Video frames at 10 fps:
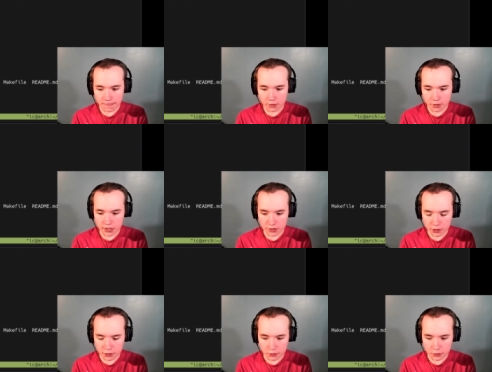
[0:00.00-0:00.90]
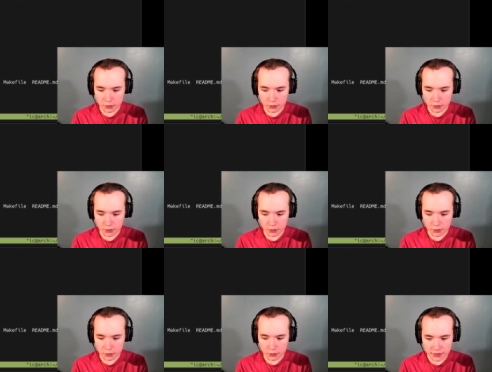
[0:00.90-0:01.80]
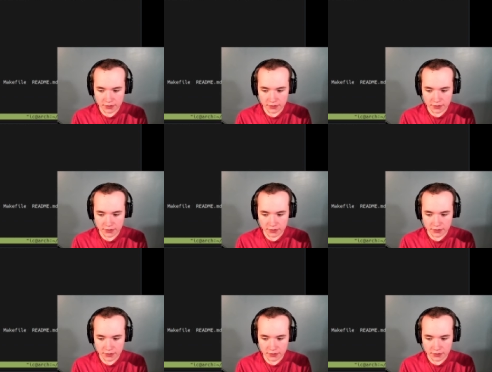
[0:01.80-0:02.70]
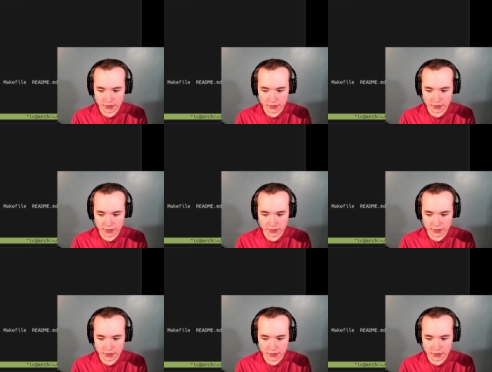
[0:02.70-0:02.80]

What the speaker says: Alright, so I will push that to this branch.